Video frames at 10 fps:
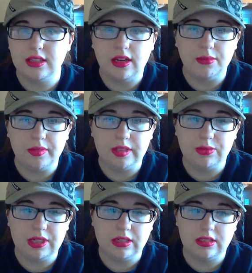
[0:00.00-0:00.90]
if
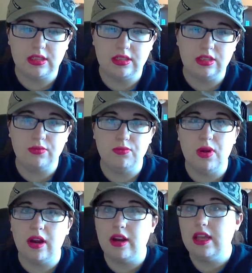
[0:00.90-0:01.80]
someone else is
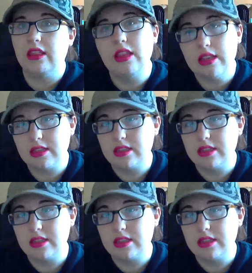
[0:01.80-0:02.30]
wearing this